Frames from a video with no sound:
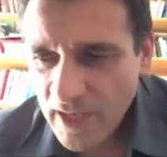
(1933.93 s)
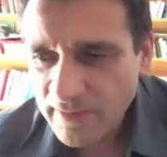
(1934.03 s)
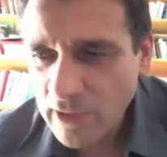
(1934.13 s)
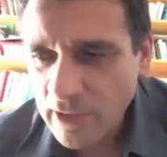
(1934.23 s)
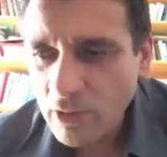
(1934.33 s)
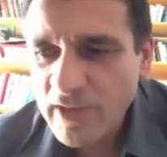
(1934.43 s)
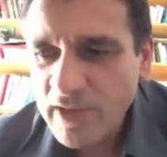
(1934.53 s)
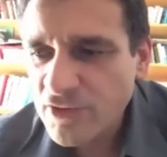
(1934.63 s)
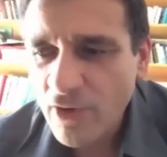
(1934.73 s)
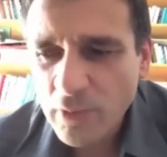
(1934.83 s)
and I
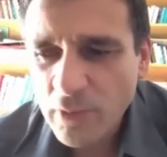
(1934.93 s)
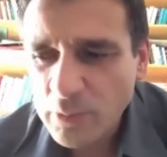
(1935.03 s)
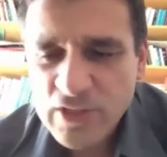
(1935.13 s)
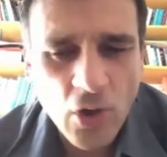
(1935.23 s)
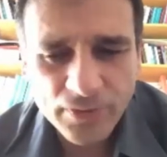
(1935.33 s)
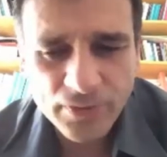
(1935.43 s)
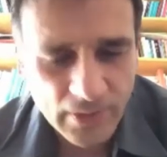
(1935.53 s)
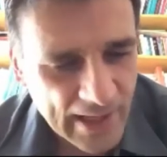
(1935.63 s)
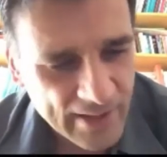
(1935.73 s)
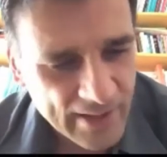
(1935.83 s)
always travel with
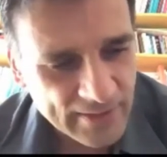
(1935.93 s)
gondola.